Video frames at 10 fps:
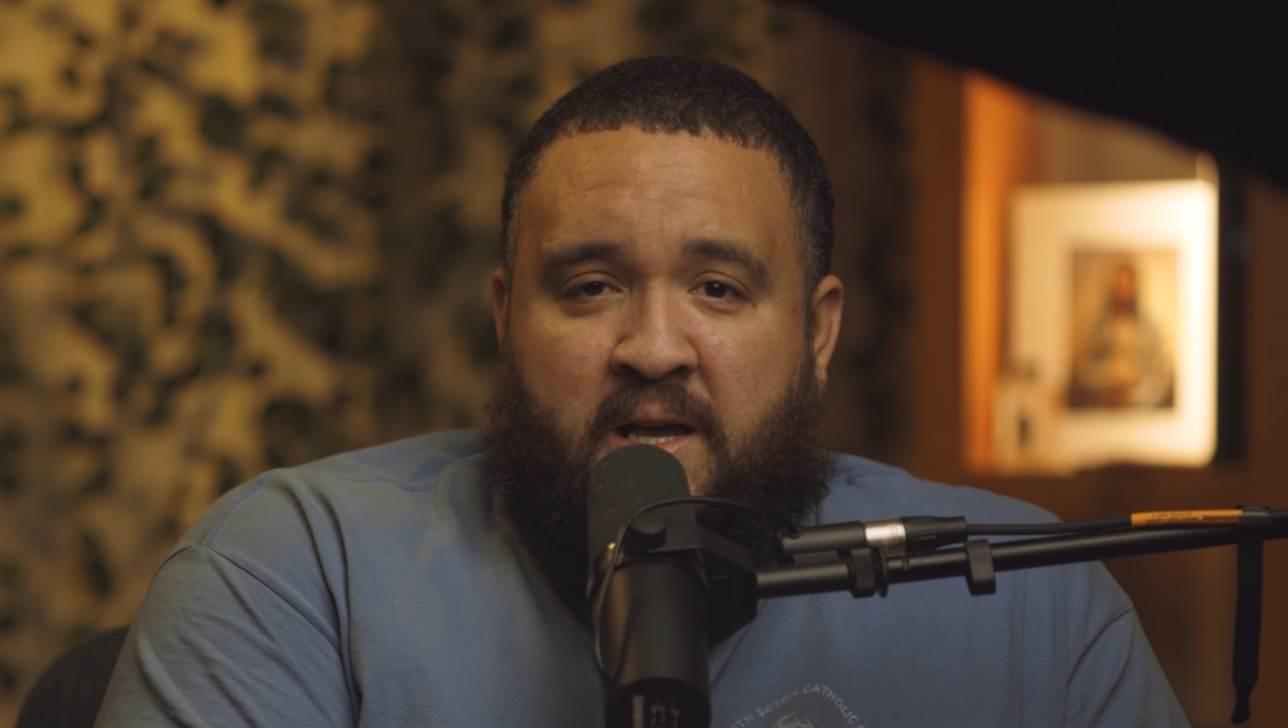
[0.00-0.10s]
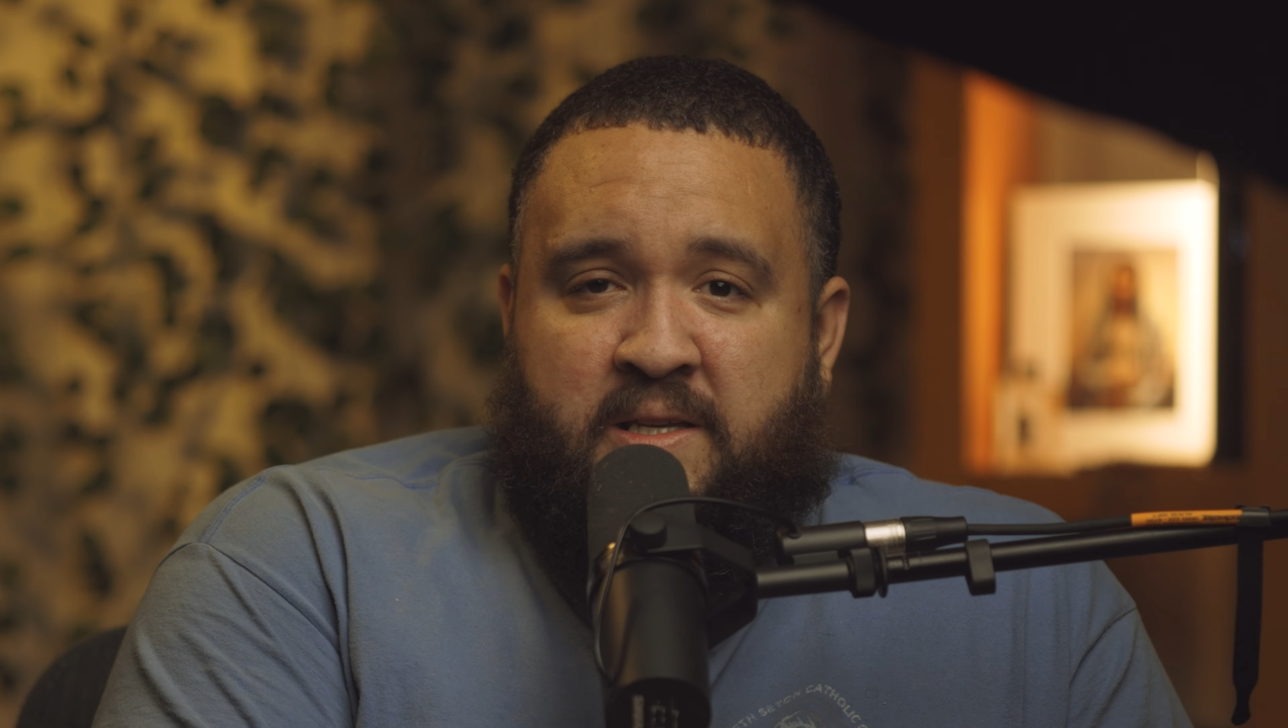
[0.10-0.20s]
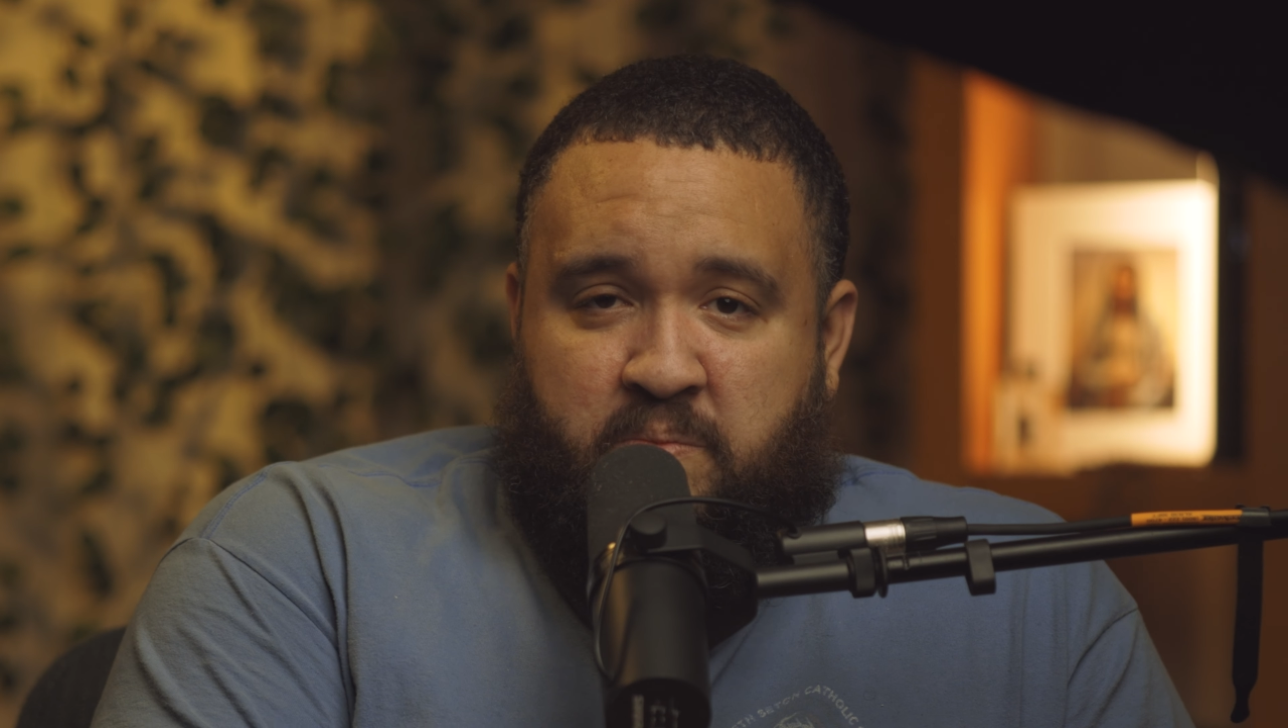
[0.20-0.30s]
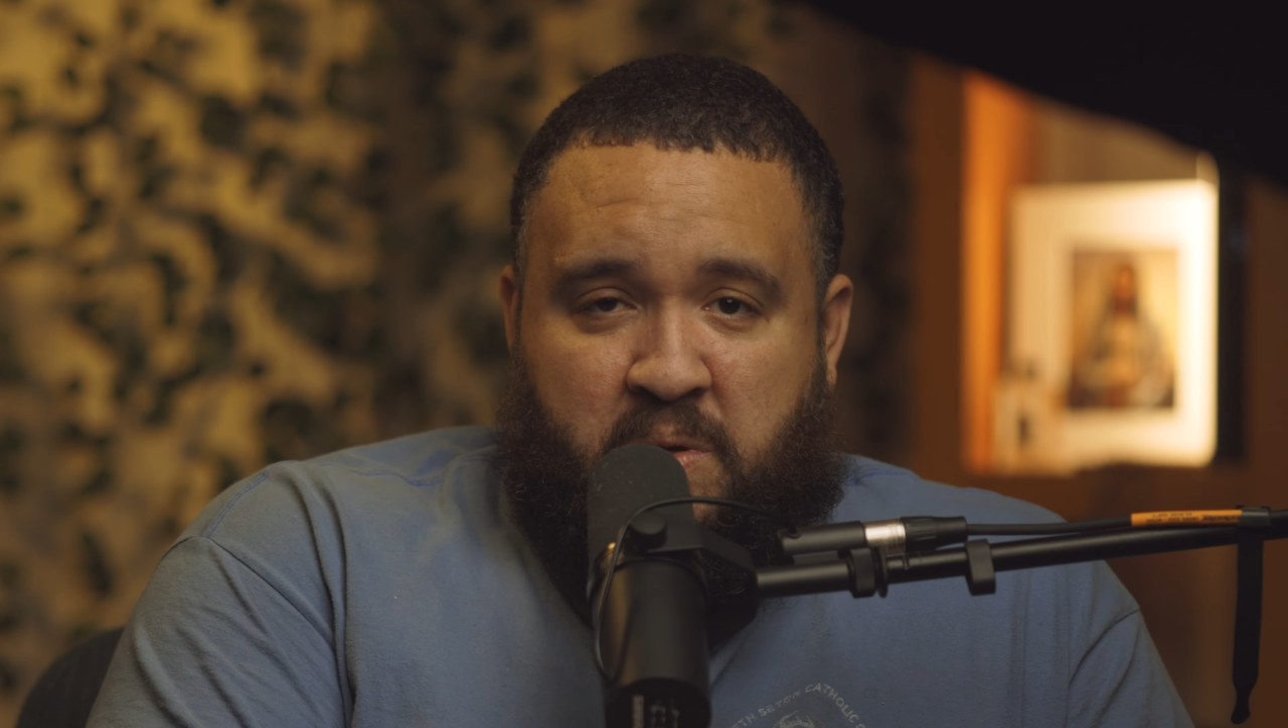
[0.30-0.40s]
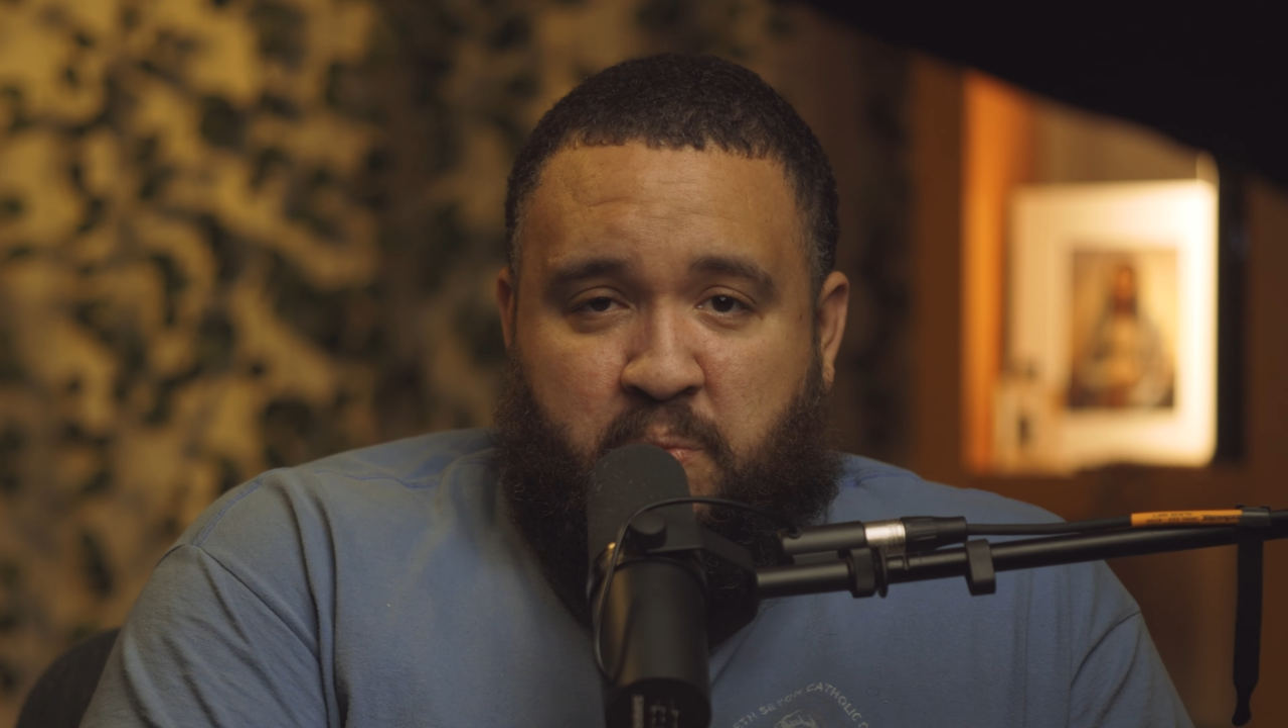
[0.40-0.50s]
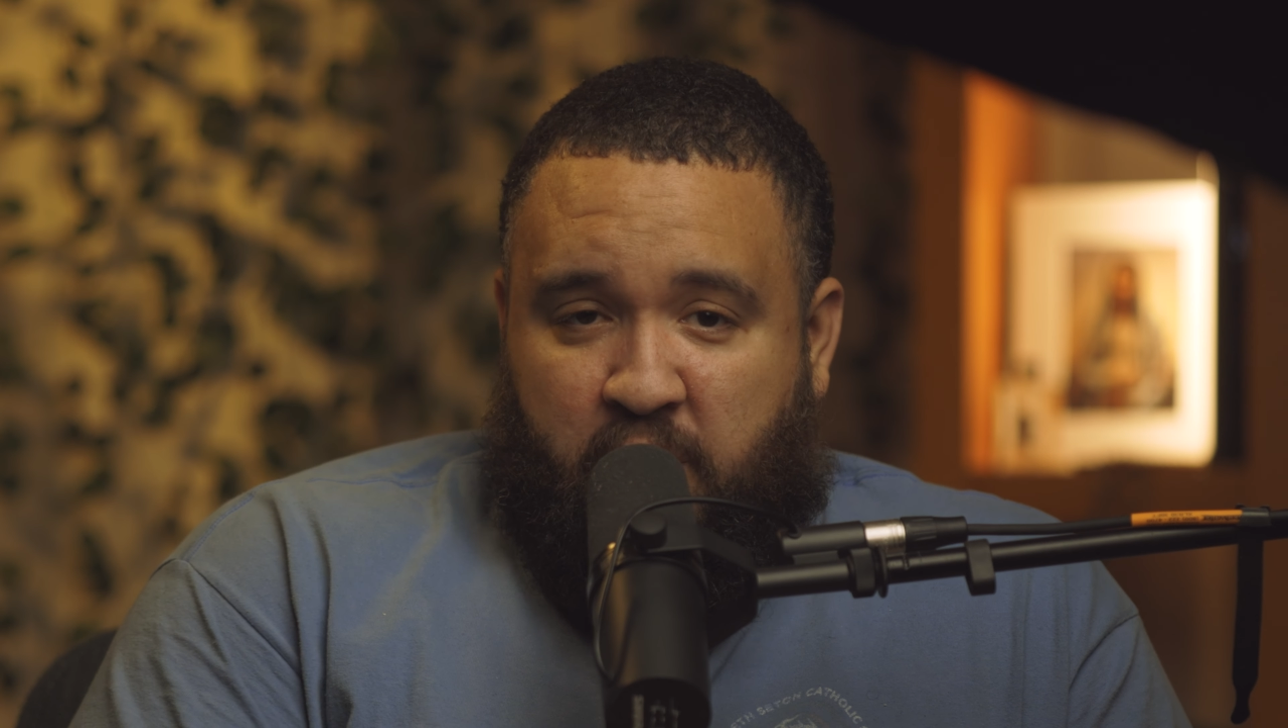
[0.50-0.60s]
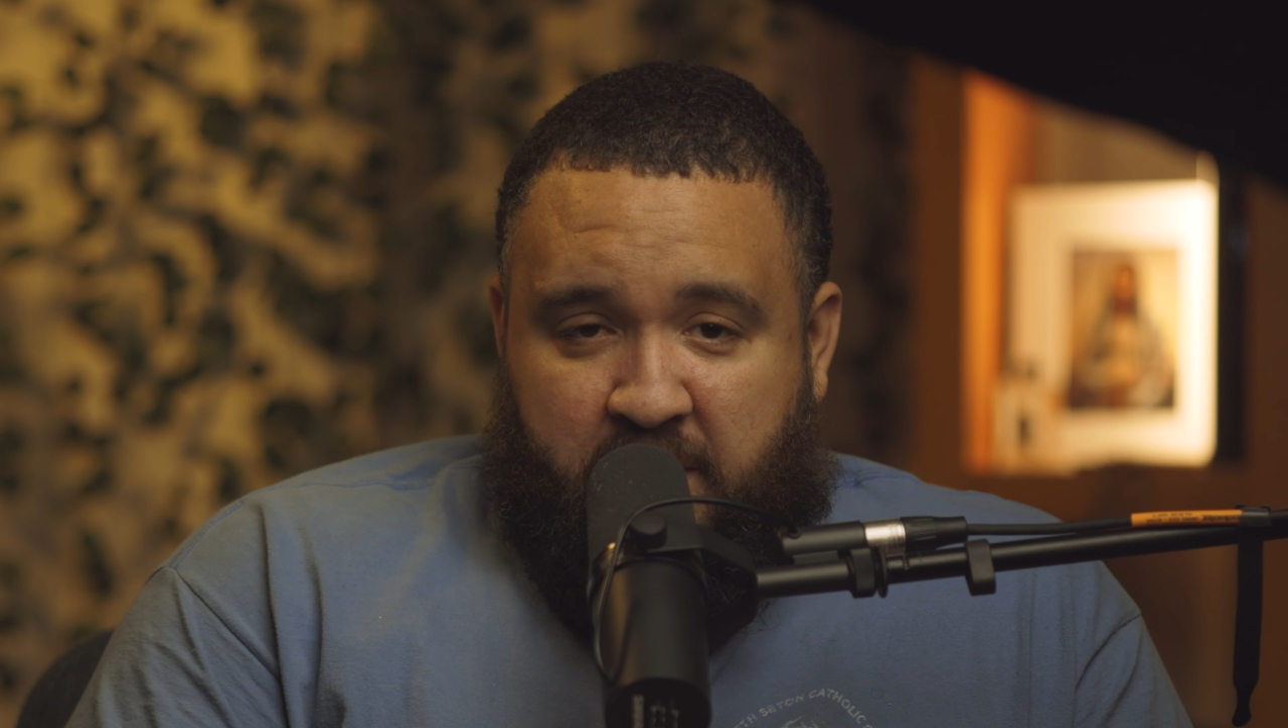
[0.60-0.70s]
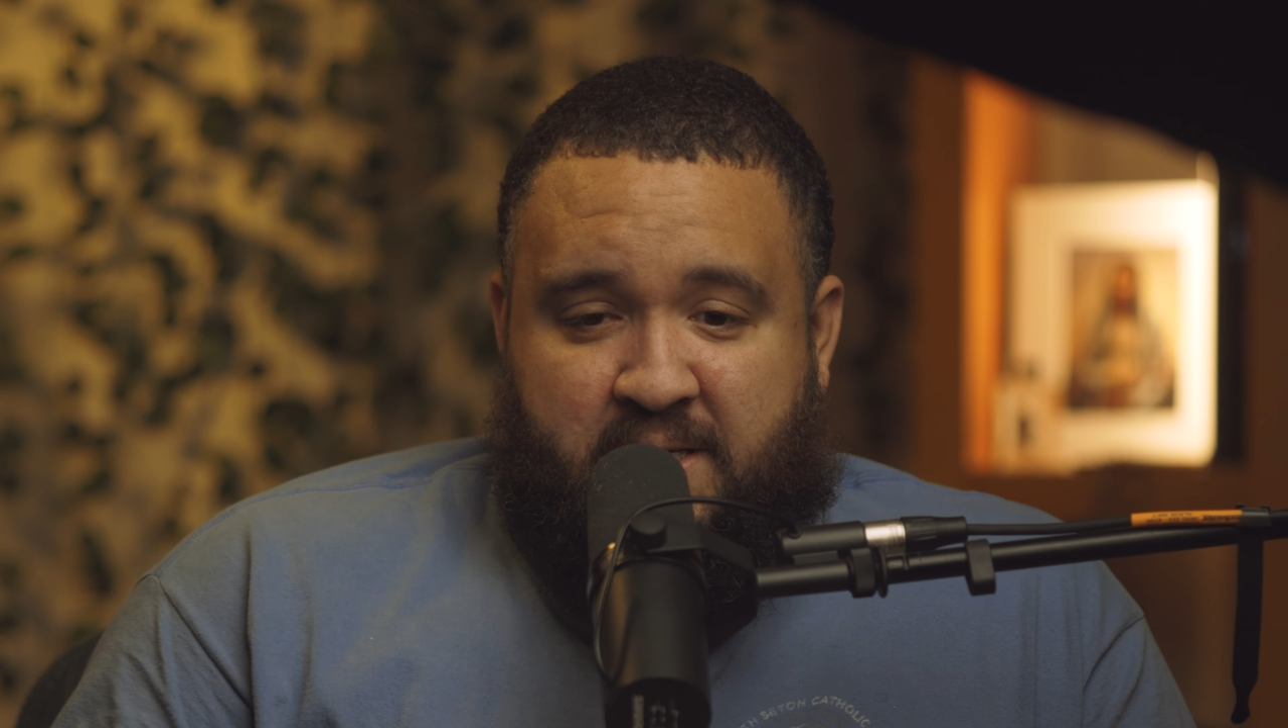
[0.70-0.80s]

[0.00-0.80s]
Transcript: Some people are going